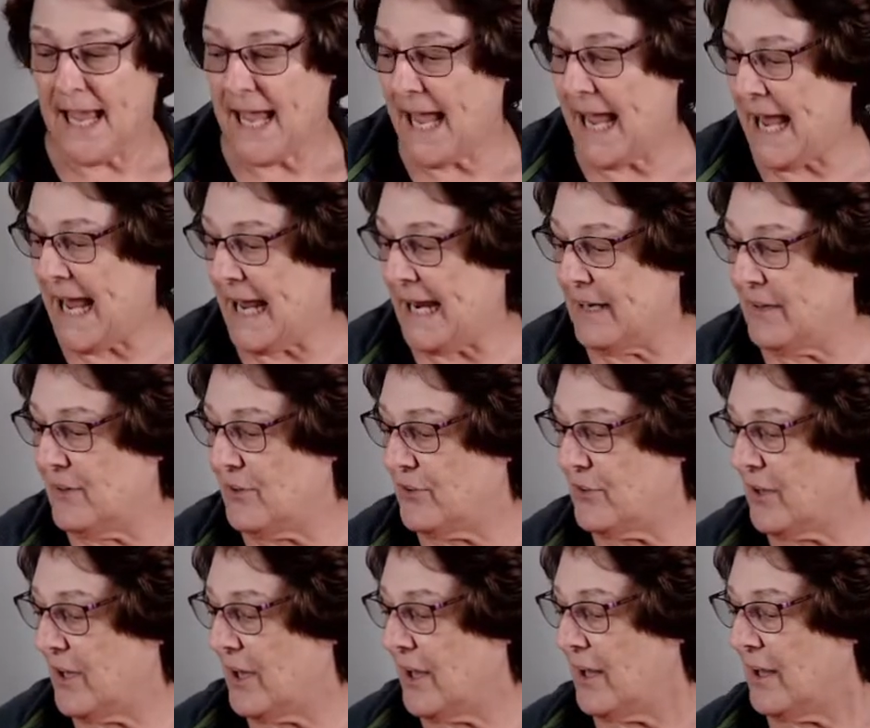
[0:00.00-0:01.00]
And
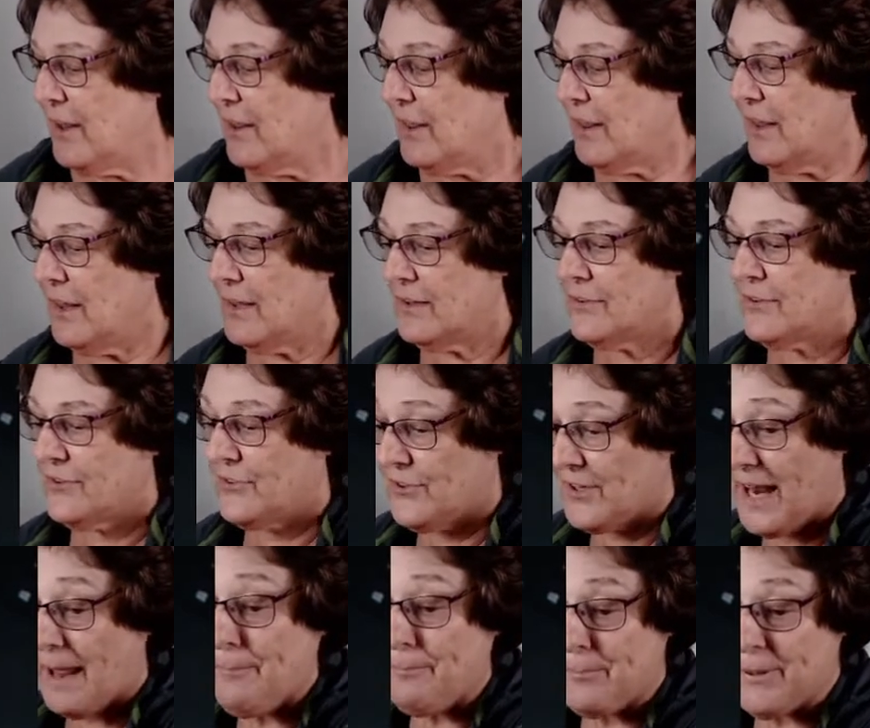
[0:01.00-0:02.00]

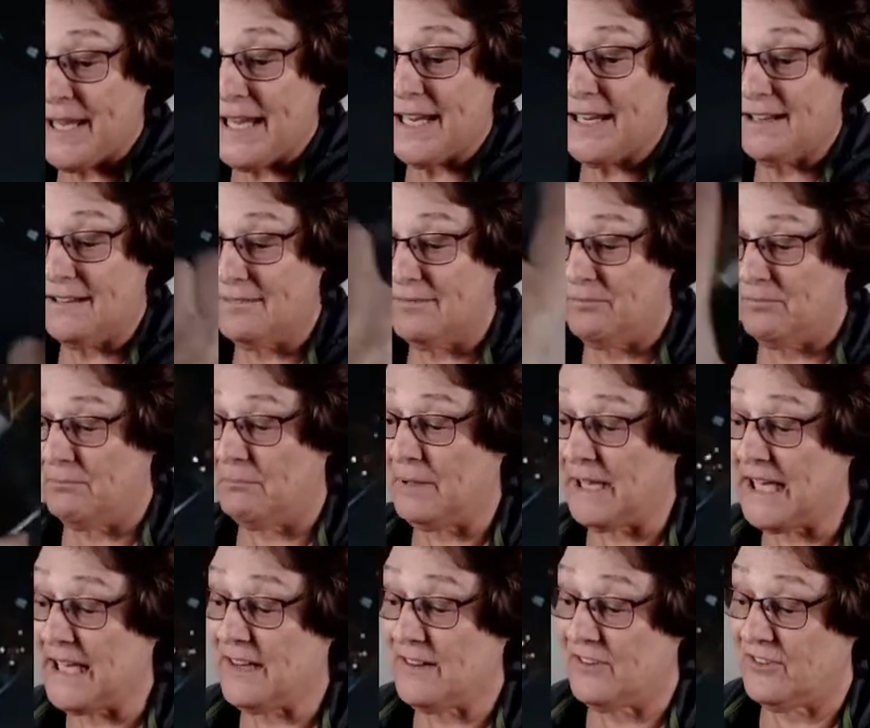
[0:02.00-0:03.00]
slumping
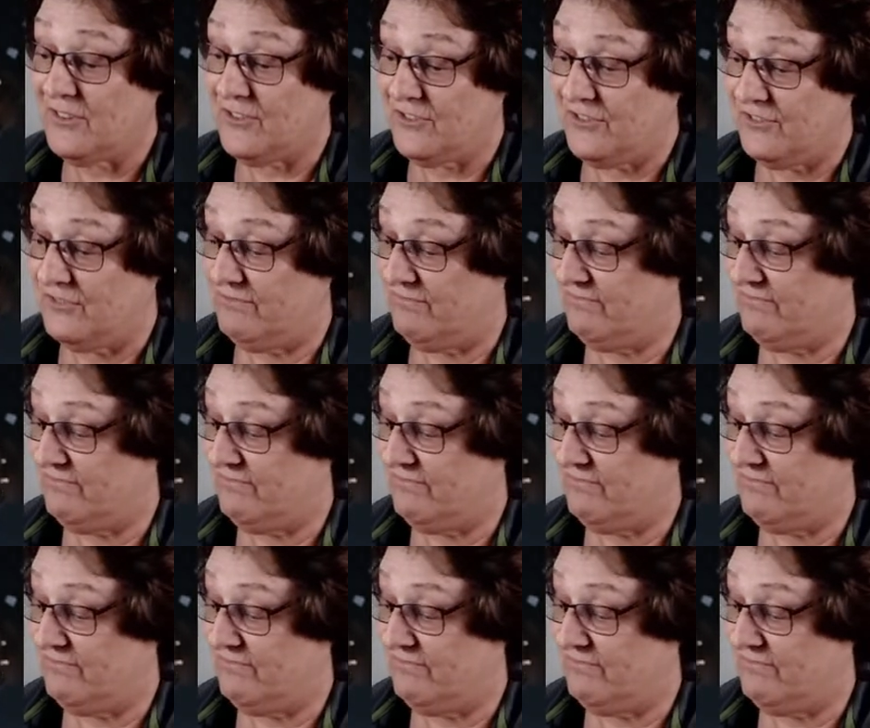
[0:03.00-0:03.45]
means